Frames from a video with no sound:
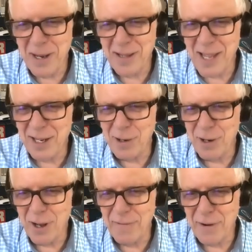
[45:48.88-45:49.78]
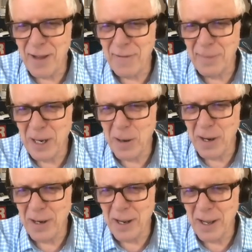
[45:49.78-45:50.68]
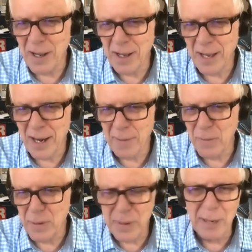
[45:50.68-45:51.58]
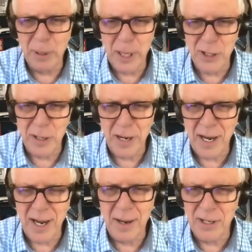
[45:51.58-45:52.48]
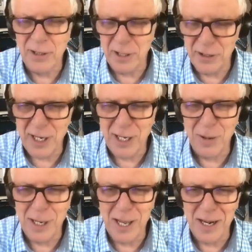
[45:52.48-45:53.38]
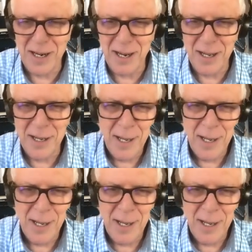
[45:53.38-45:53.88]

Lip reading: thank you, Don, for having me on again. It's been a pleasure, and it's good seeing you again. And